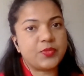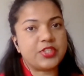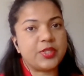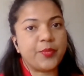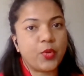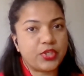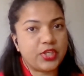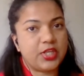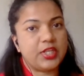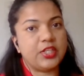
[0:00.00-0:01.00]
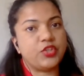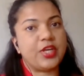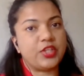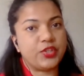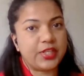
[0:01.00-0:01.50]
were supported in
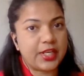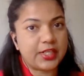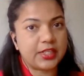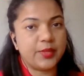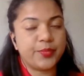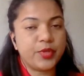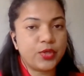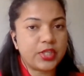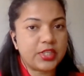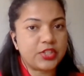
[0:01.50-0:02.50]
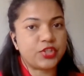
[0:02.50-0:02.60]
trying to get computers,